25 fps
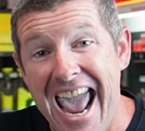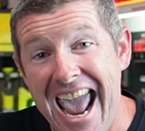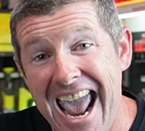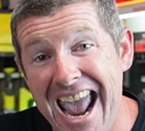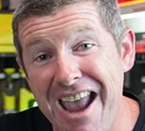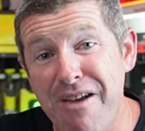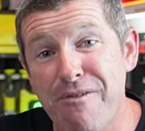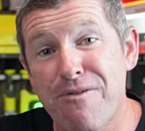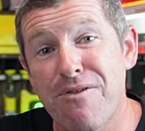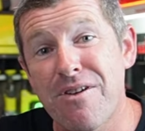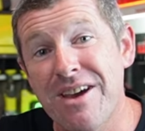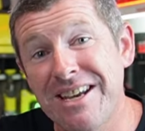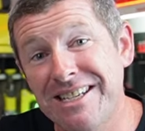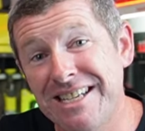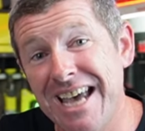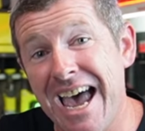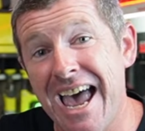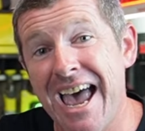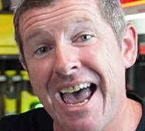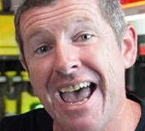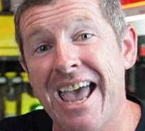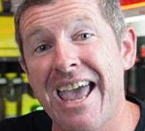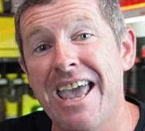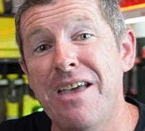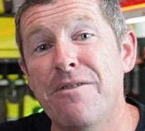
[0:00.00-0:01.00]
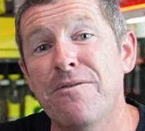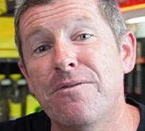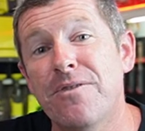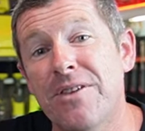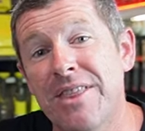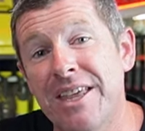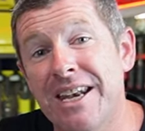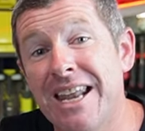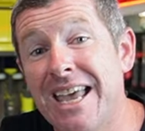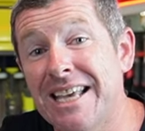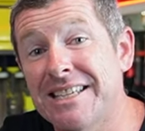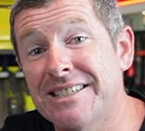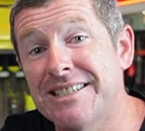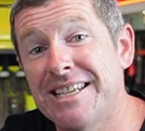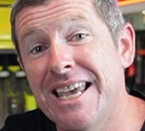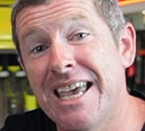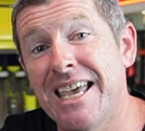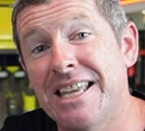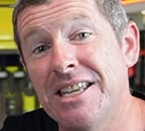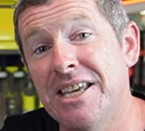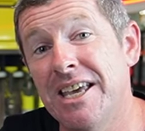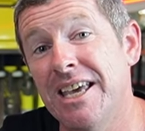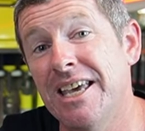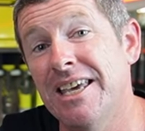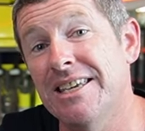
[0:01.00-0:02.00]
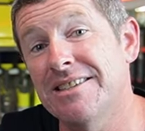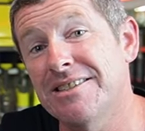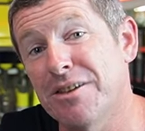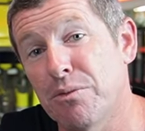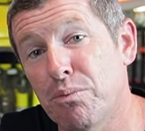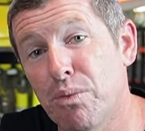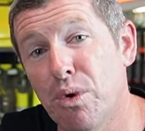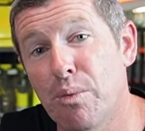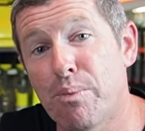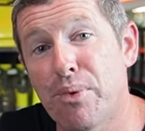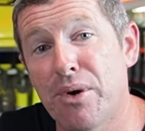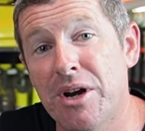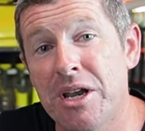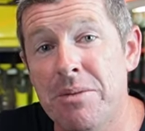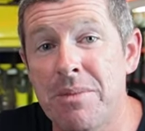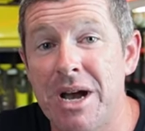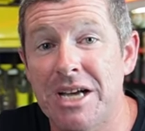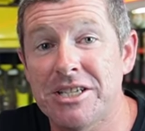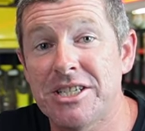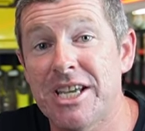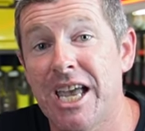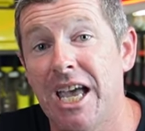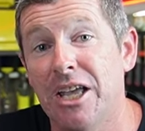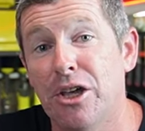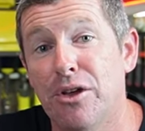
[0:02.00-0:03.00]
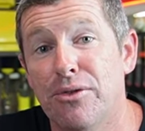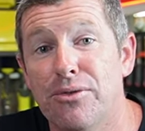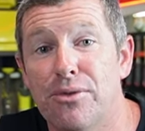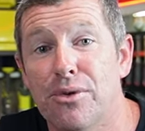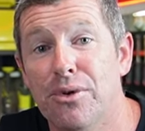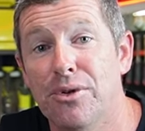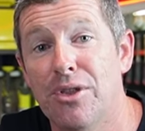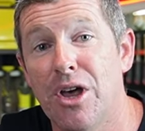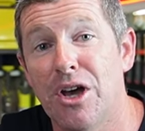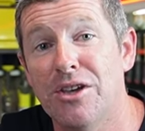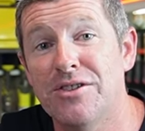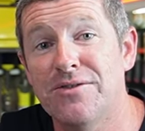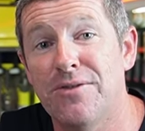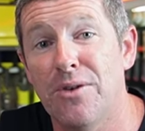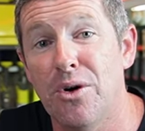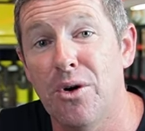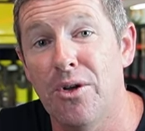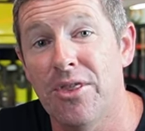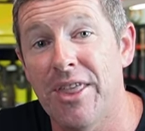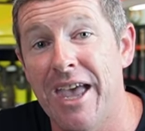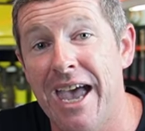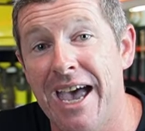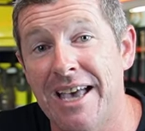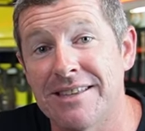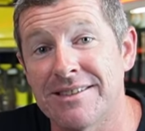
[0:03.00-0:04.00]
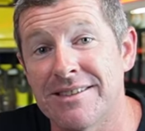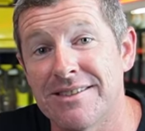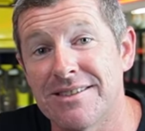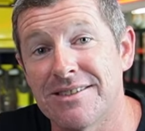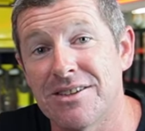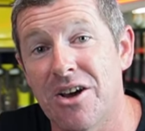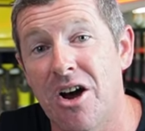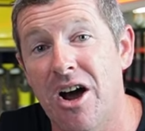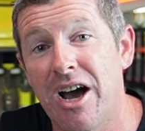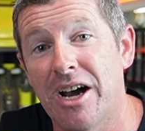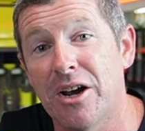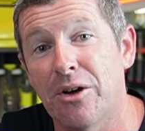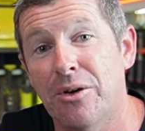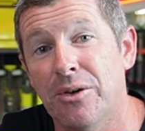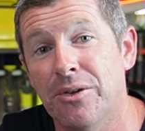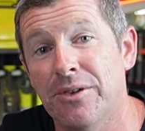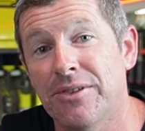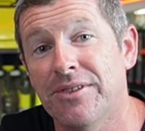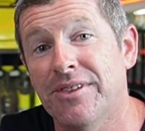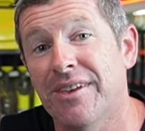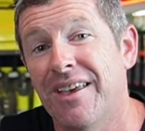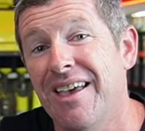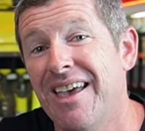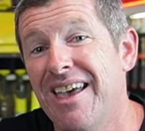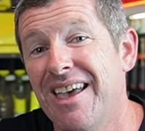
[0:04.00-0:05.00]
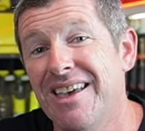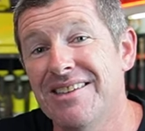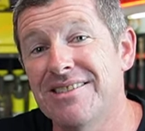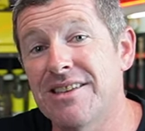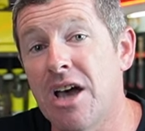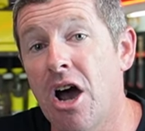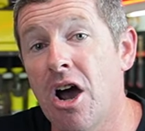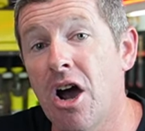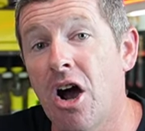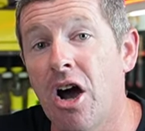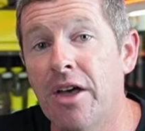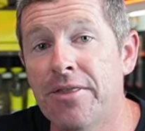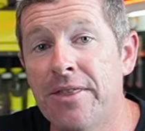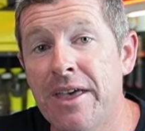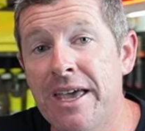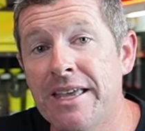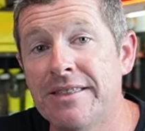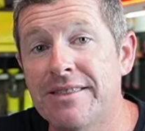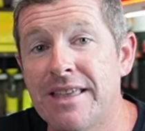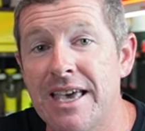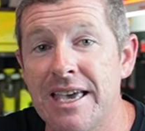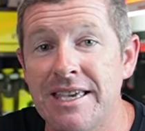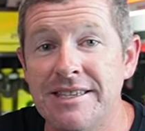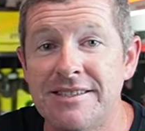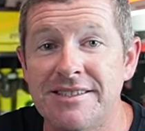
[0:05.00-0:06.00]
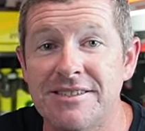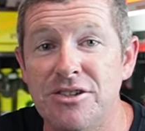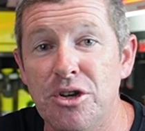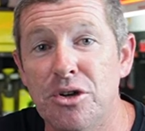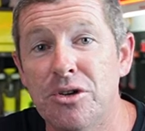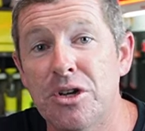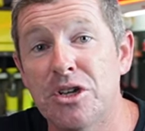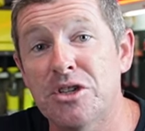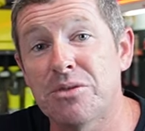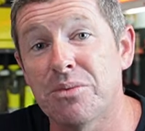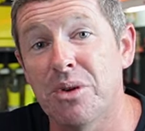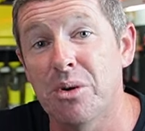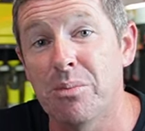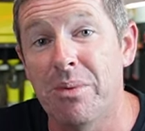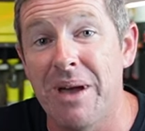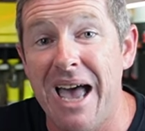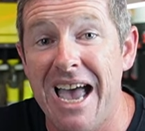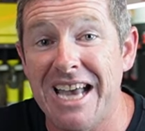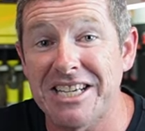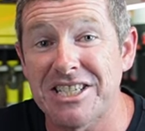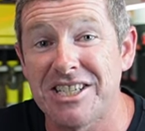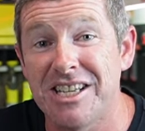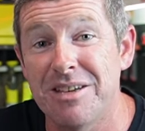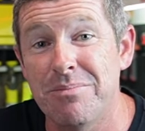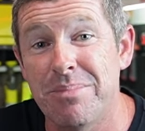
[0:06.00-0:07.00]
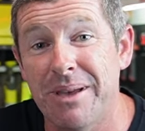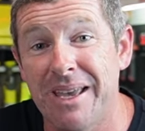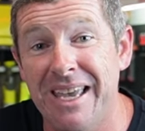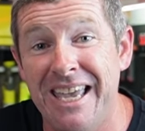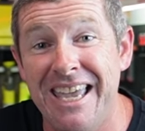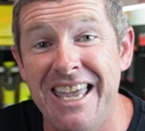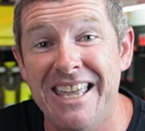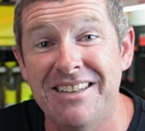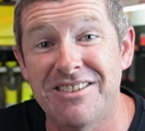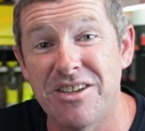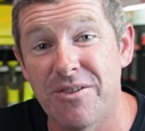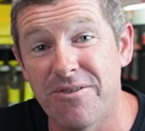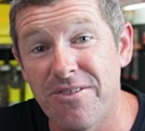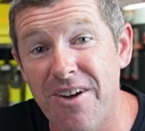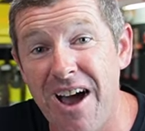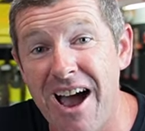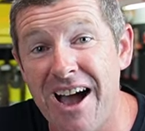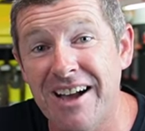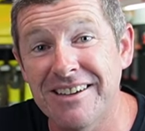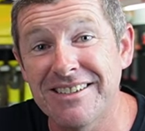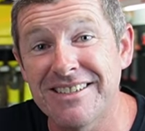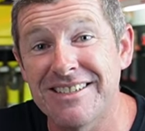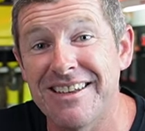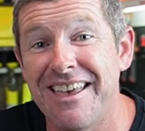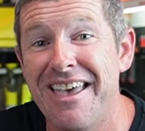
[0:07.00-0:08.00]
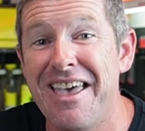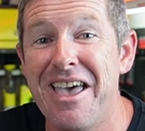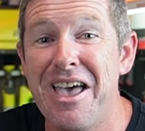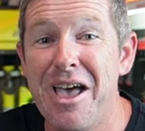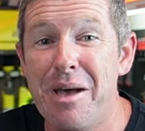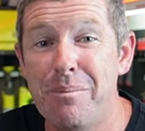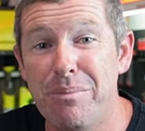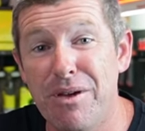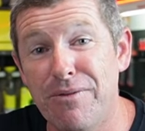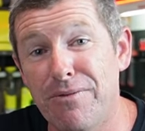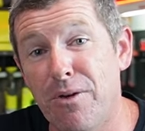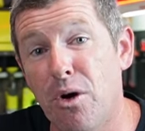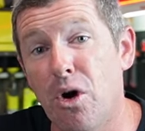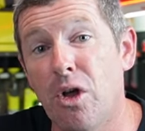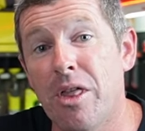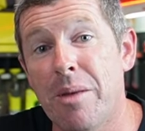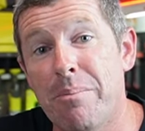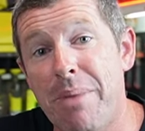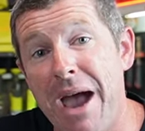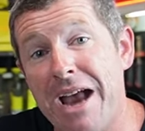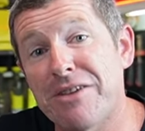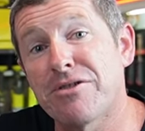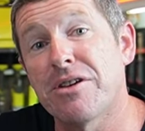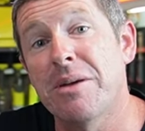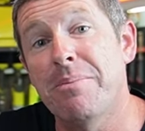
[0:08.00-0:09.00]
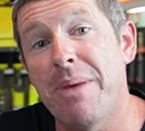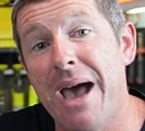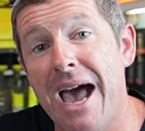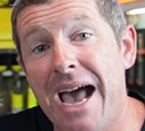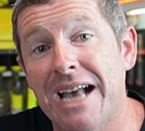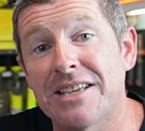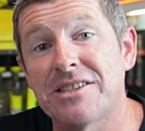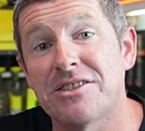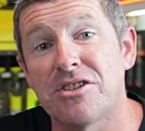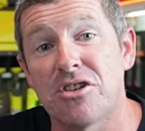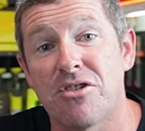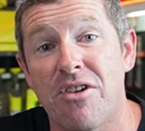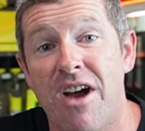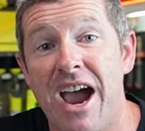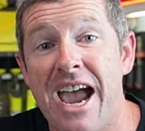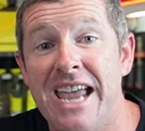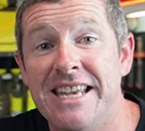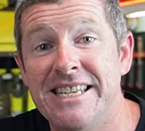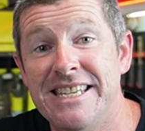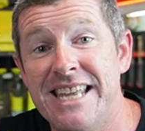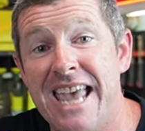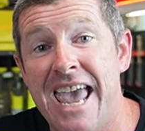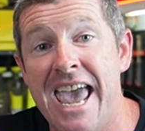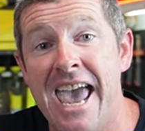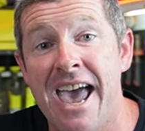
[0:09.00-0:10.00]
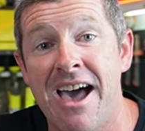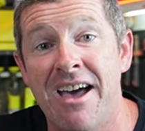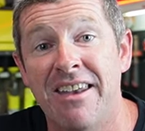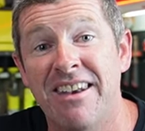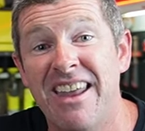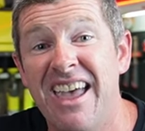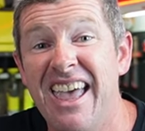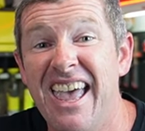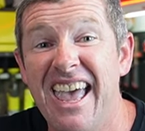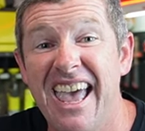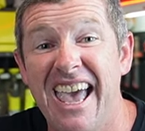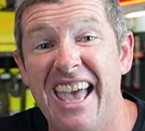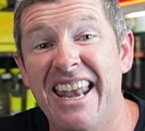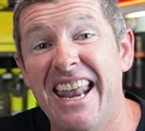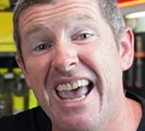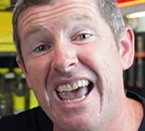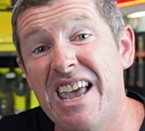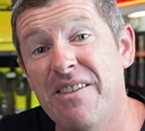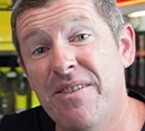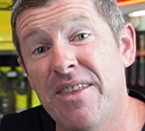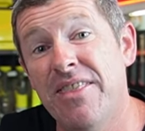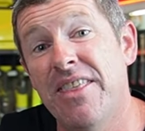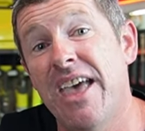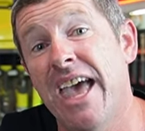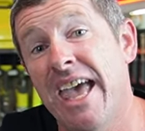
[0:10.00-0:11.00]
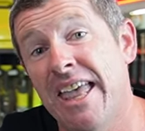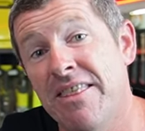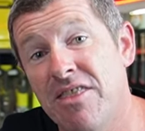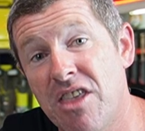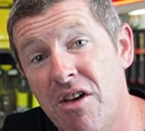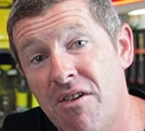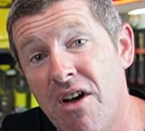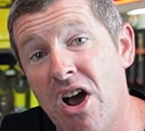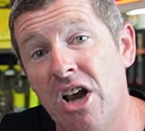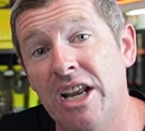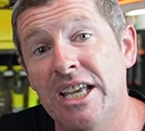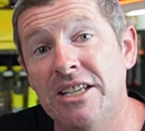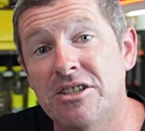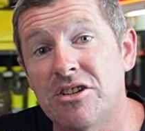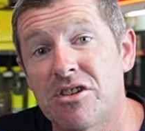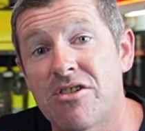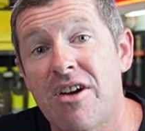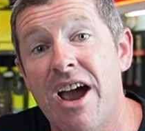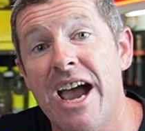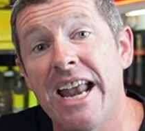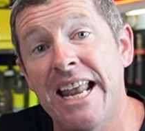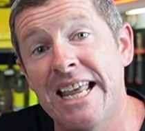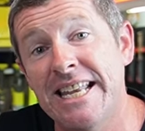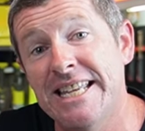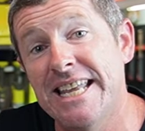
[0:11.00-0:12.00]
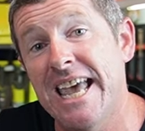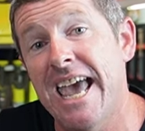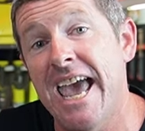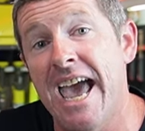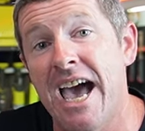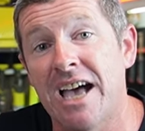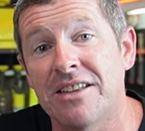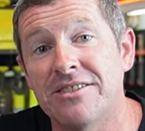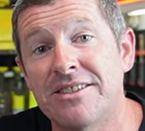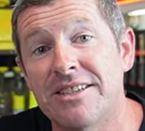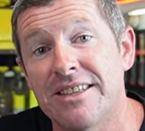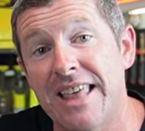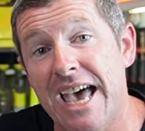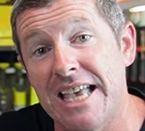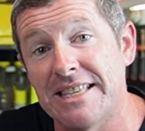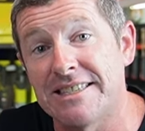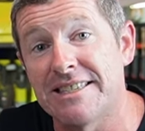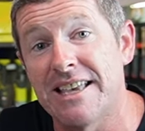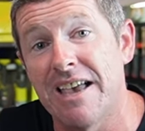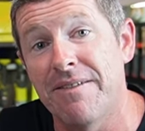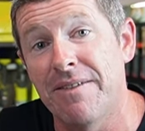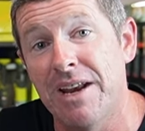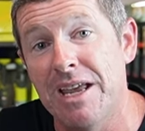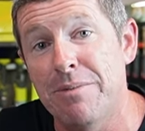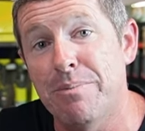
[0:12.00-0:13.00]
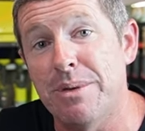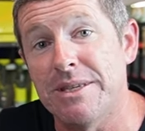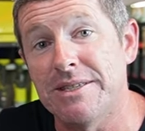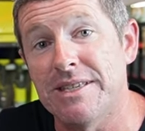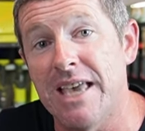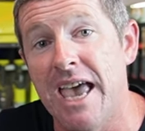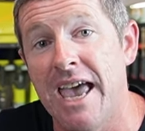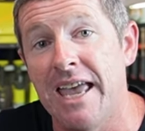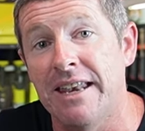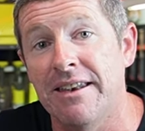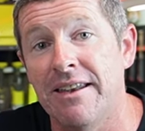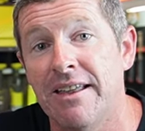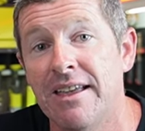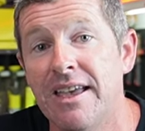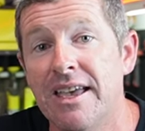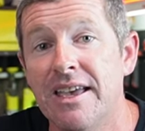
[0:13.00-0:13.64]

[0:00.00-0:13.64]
every day for the next 10 years will pretty much get you through those 4,000 cycles. So I think these units will actually be defunct before the battery packs degrade down, and even then, they're only degrading down to that 70%.